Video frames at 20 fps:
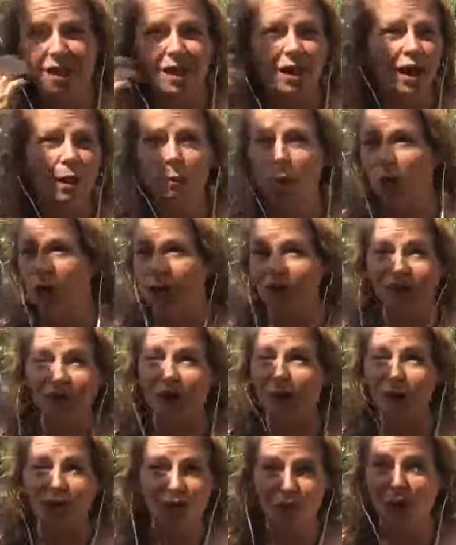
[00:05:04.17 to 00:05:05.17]
Emotions
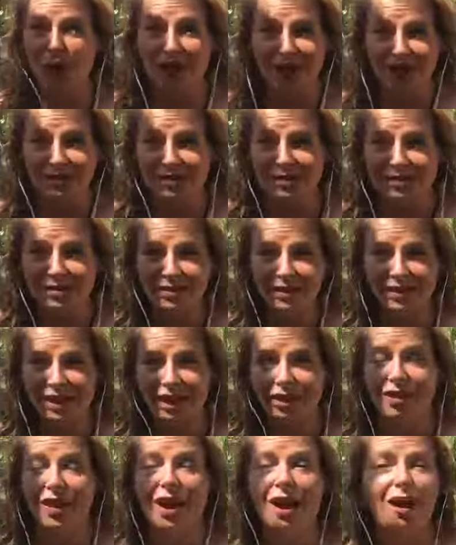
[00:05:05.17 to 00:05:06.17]
aren't threats.
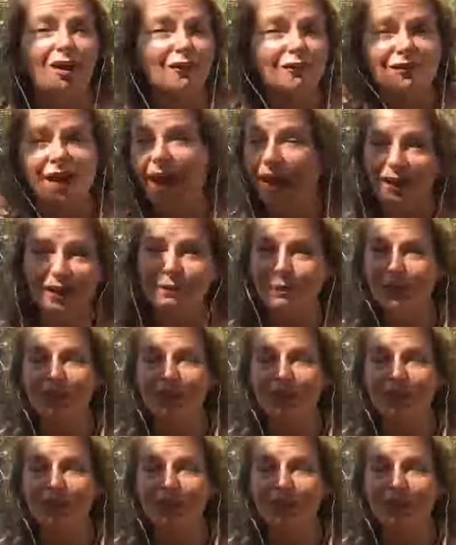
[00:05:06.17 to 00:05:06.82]
They are valuable